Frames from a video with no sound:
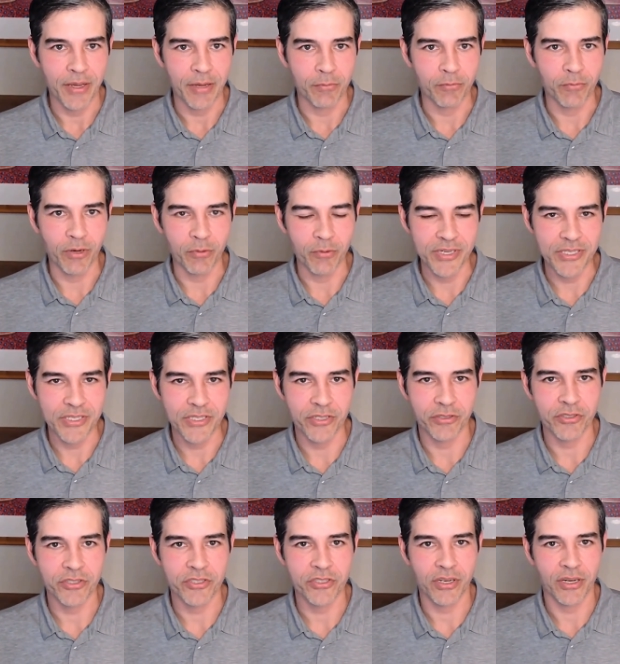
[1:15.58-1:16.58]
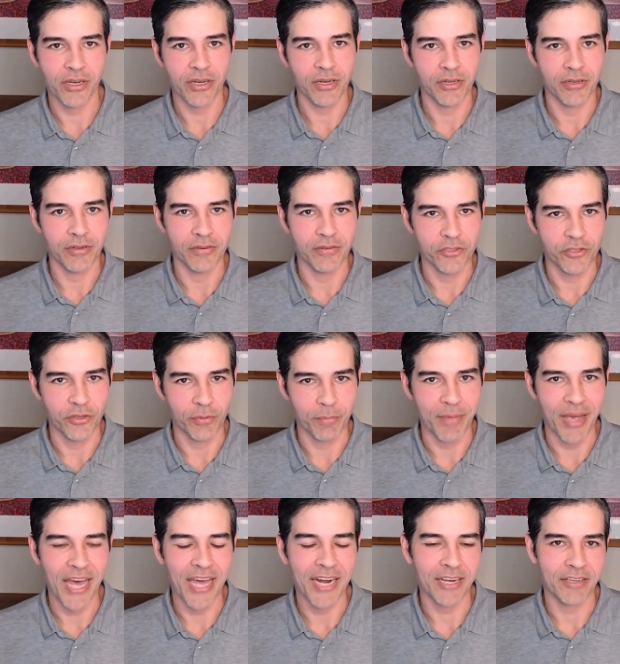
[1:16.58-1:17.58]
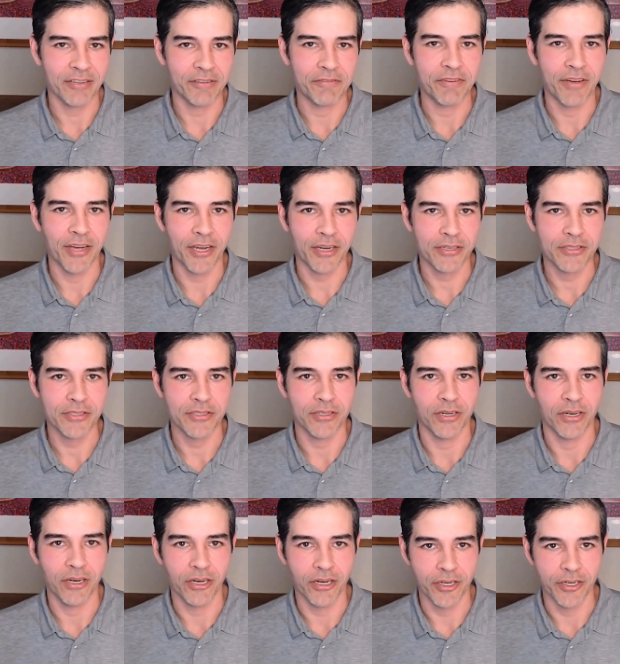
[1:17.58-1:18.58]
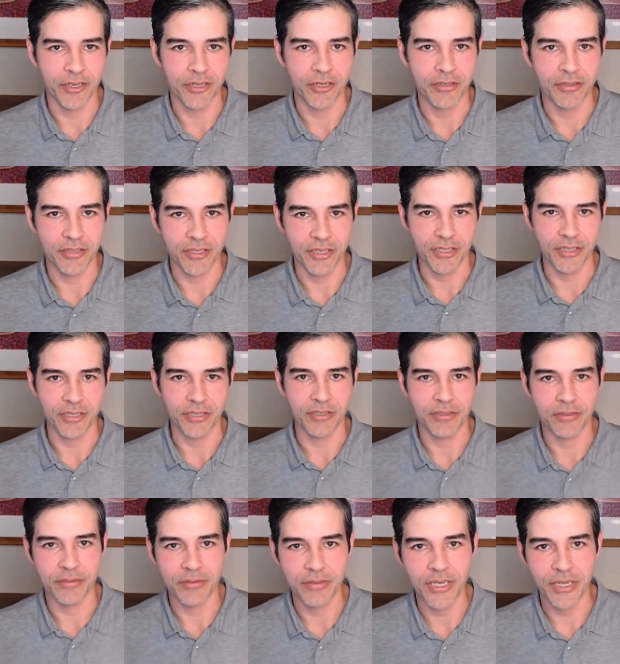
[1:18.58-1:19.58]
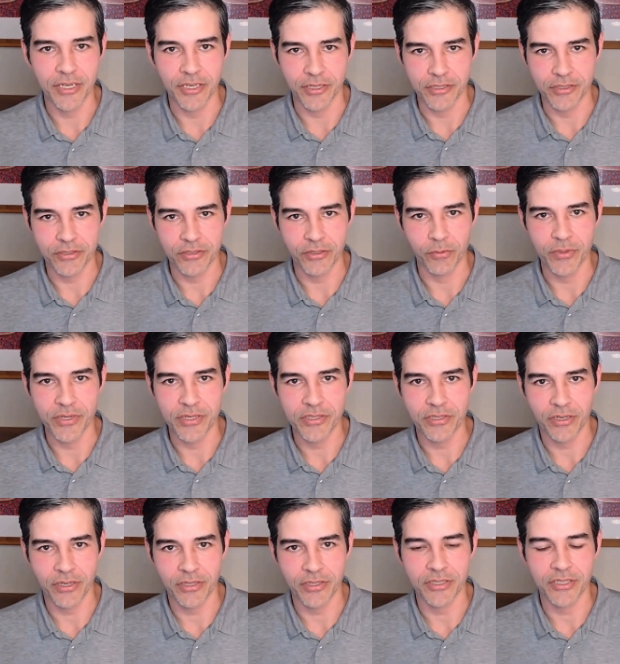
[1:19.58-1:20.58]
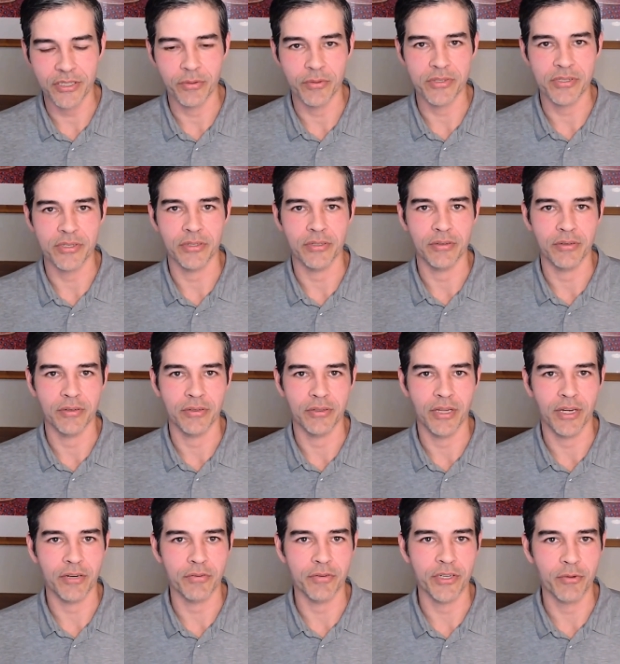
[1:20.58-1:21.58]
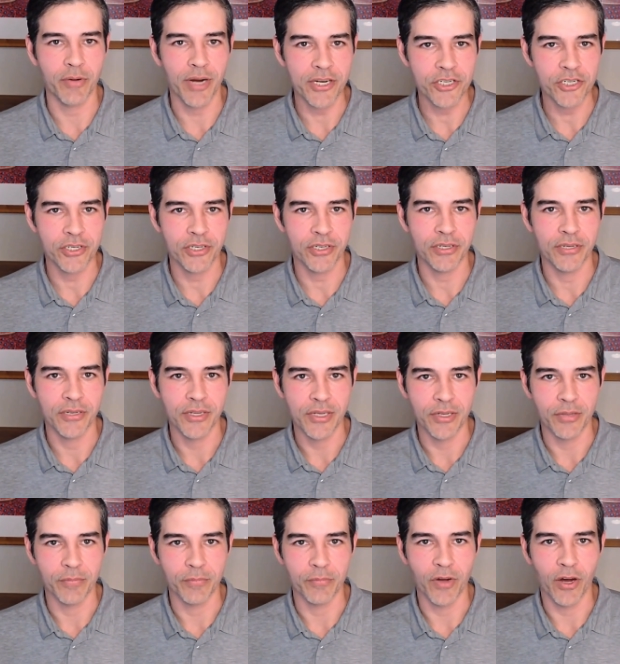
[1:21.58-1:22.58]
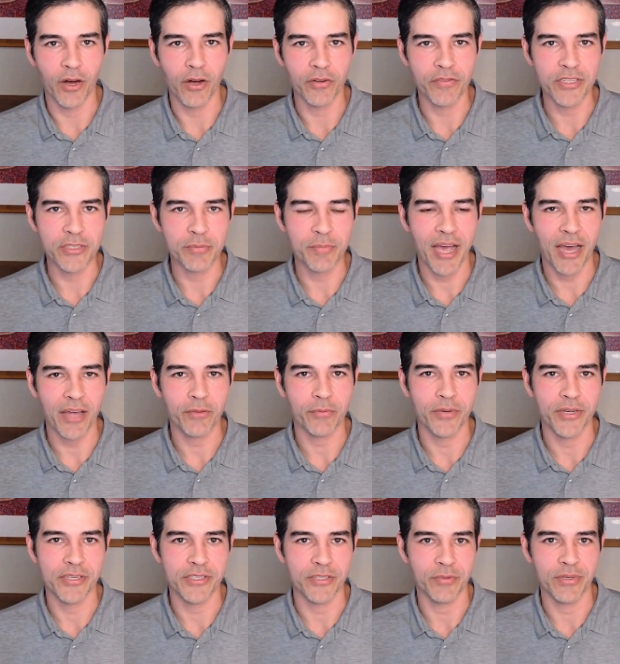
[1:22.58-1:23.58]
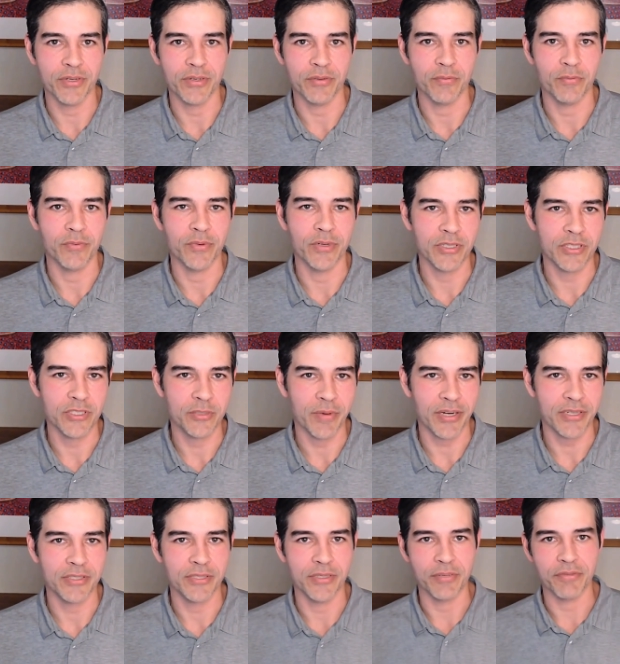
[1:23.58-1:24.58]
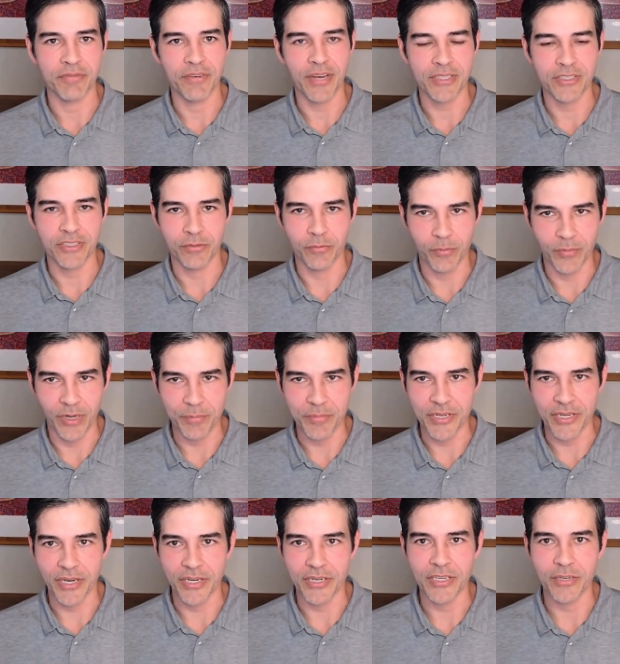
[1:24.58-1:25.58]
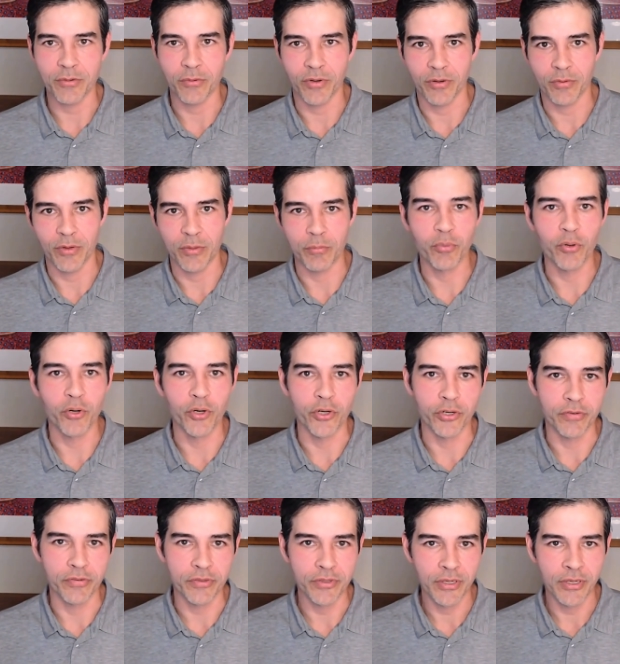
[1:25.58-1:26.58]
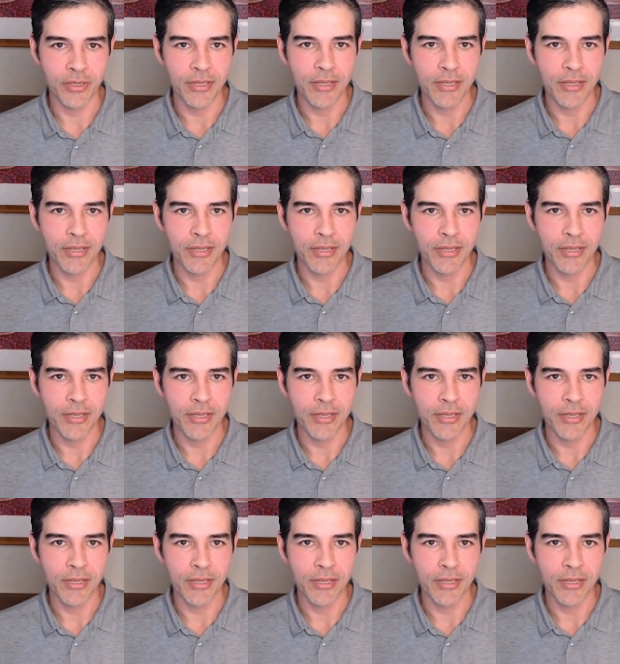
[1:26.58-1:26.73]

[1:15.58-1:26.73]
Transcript: What we still saw dramatic effects on the kidneys. So we saw that there was a, a lot of regression. All of these pathways that we would expect to be affected by PKD were improved.